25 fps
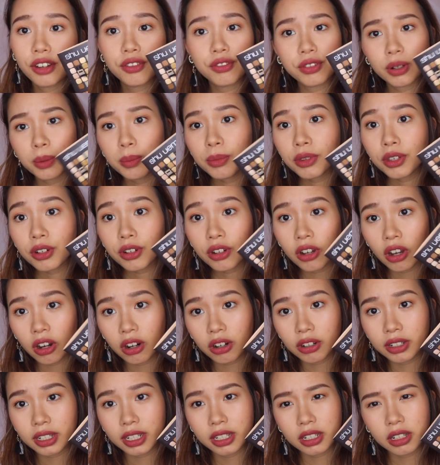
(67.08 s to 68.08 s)
And from their
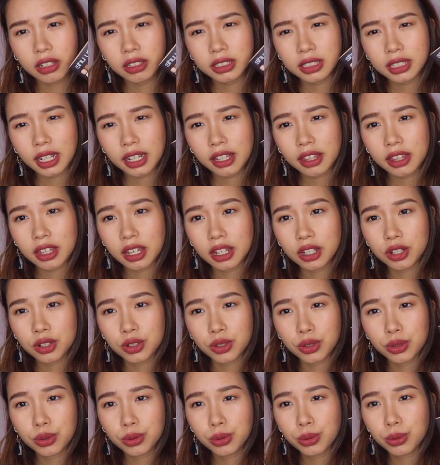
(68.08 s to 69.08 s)
card, it looks like they
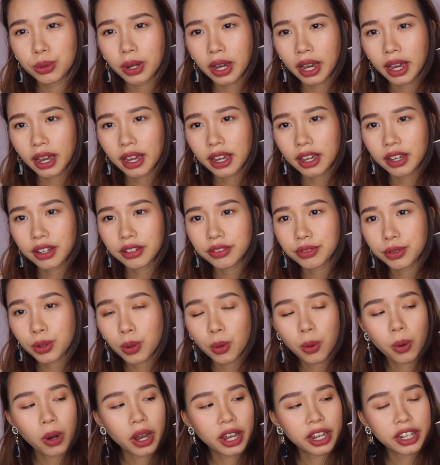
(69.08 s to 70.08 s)
do have
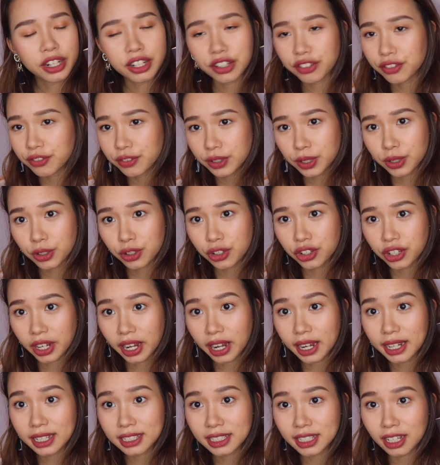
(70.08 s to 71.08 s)
quite a few
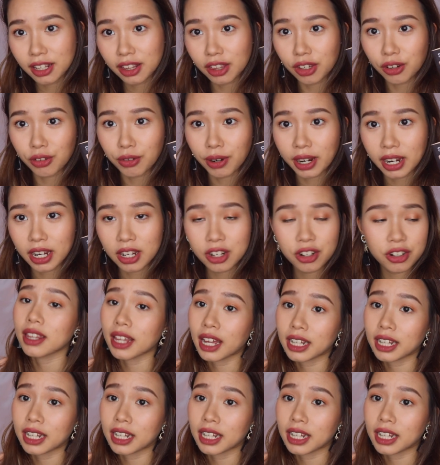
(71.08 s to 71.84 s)
shades in the range.